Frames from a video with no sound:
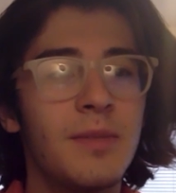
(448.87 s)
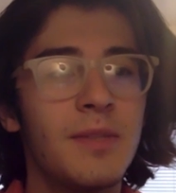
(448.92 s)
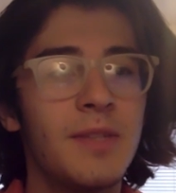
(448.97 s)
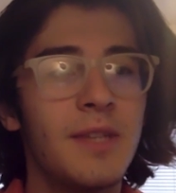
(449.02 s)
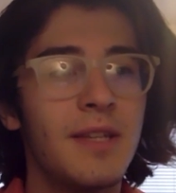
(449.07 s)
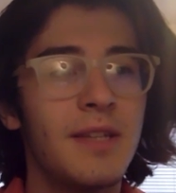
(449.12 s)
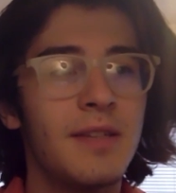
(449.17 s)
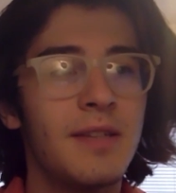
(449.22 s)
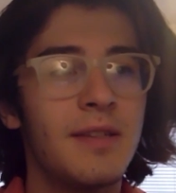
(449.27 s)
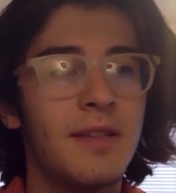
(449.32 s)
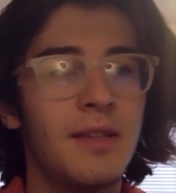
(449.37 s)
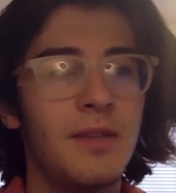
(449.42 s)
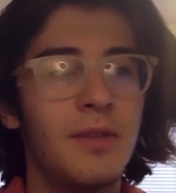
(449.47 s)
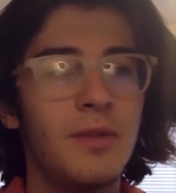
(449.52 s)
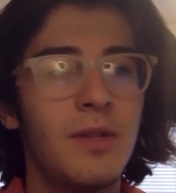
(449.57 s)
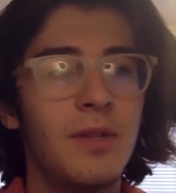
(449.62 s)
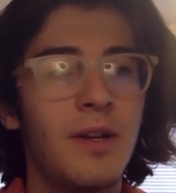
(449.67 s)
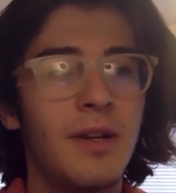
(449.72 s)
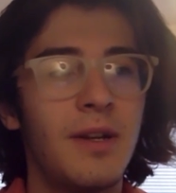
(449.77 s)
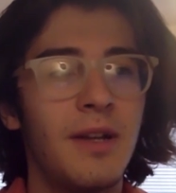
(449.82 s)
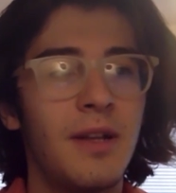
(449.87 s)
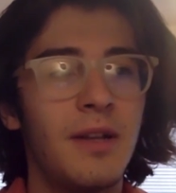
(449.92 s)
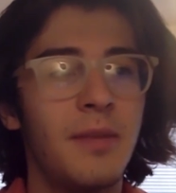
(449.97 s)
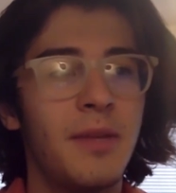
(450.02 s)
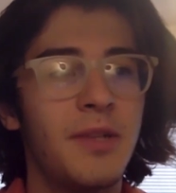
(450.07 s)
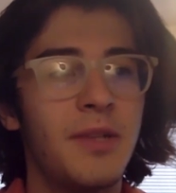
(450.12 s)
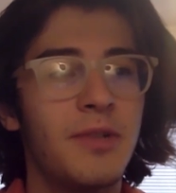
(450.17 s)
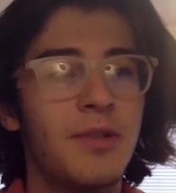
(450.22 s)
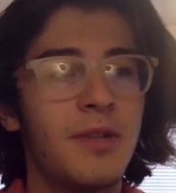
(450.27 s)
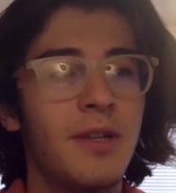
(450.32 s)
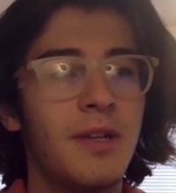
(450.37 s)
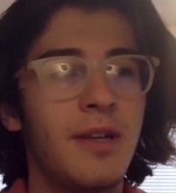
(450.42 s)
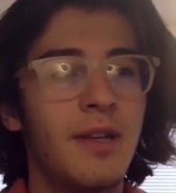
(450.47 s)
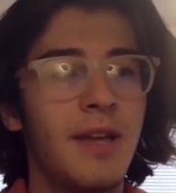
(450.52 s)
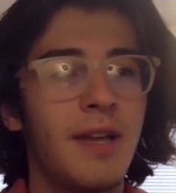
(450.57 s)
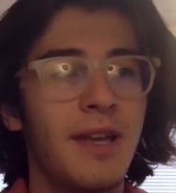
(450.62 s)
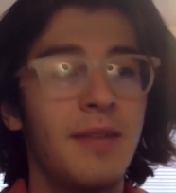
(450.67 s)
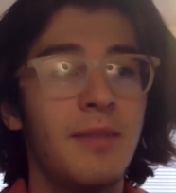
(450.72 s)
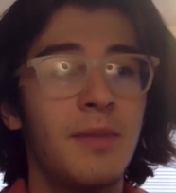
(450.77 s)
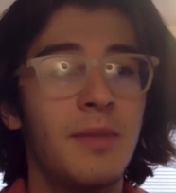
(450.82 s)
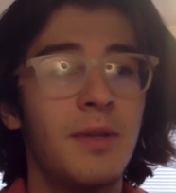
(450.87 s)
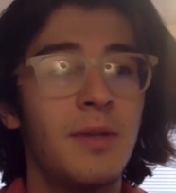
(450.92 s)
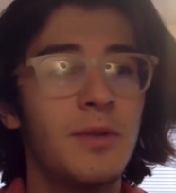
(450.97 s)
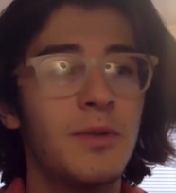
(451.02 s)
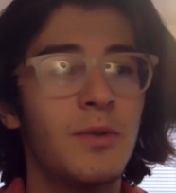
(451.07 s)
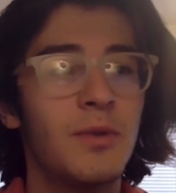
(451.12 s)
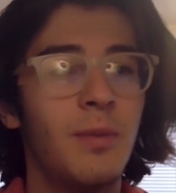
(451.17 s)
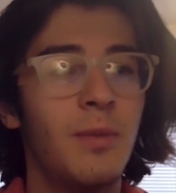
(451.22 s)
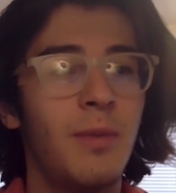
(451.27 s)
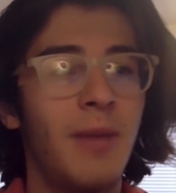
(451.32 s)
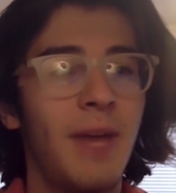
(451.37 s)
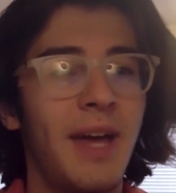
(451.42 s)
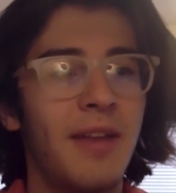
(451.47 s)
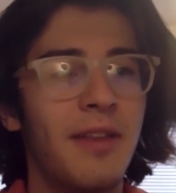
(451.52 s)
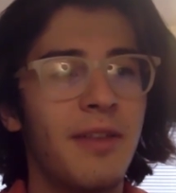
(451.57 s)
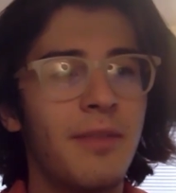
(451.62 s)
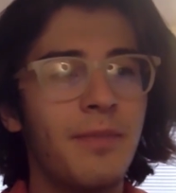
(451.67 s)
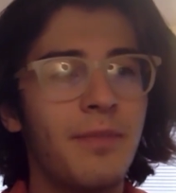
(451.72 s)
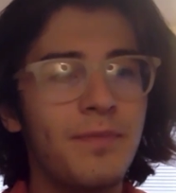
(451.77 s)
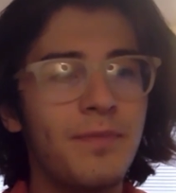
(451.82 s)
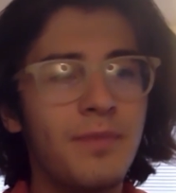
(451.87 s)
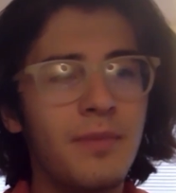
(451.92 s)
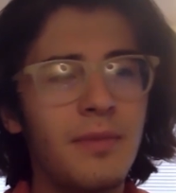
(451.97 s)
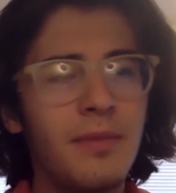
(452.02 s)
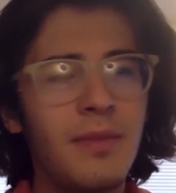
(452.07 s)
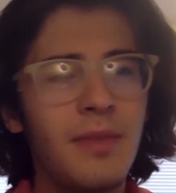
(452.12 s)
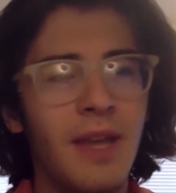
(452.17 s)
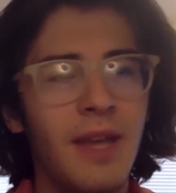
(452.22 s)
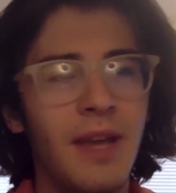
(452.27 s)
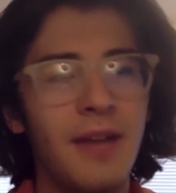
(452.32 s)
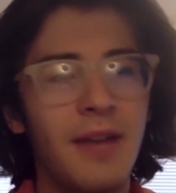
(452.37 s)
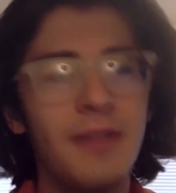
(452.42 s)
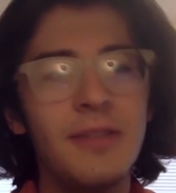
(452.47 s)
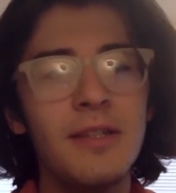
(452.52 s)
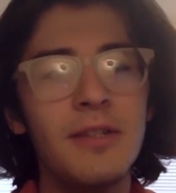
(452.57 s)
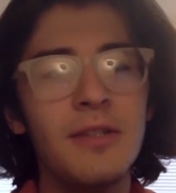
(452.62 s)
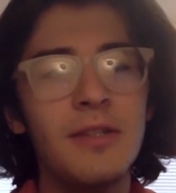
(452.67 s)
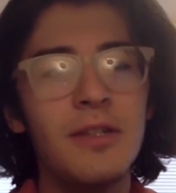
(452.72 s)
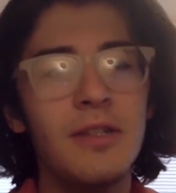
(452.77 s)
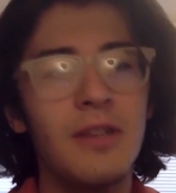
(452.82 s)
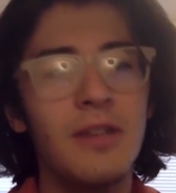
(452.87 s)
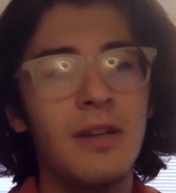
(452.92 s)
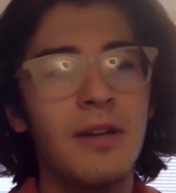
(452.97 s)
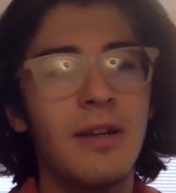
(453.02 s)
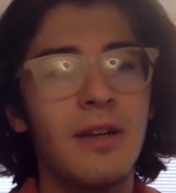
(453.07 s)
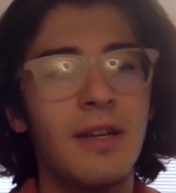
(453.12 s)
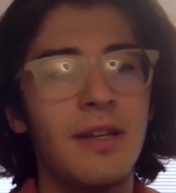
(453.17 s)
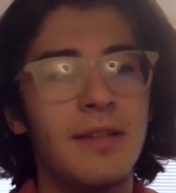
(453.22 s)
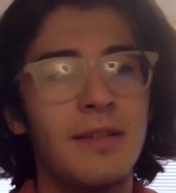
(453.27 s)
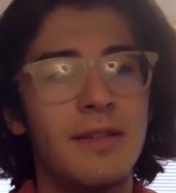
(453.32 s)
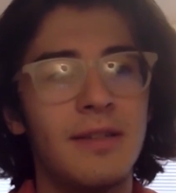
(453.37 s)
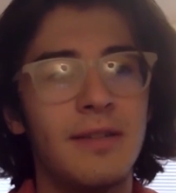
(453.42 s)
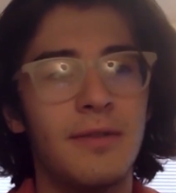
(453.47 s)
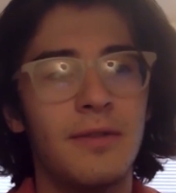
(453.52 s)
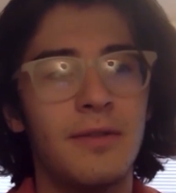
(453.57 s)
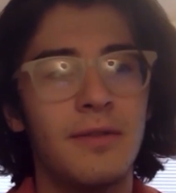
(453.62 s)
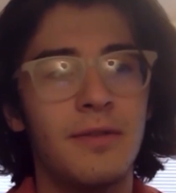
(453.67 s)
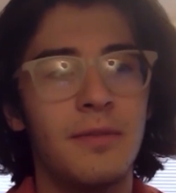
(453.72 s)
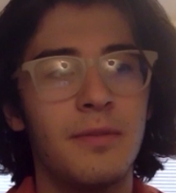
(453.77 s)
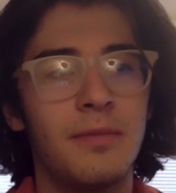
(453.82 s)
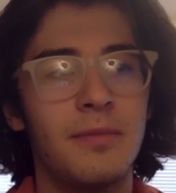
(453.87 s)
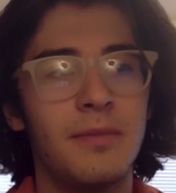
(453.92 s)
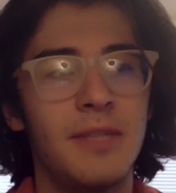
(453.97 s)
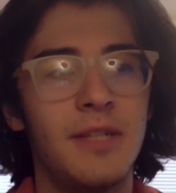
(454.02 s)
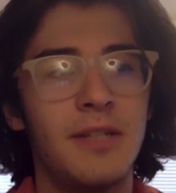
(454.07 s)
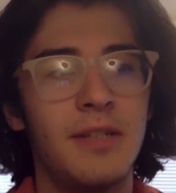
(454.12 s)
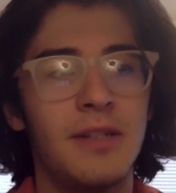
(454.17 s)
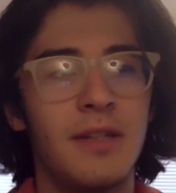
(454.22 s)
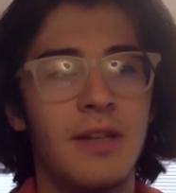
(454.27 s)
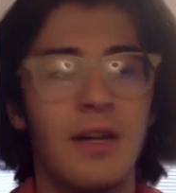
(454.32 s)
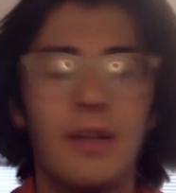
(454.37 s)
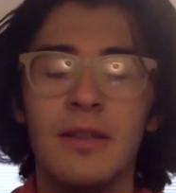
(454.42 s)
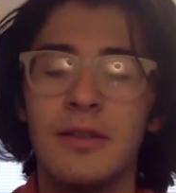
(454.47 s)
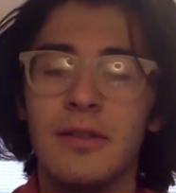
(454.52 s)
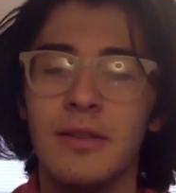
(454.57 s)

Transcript: says that you taught elementary and middle school math. How does teaching younger kids differ from teaching college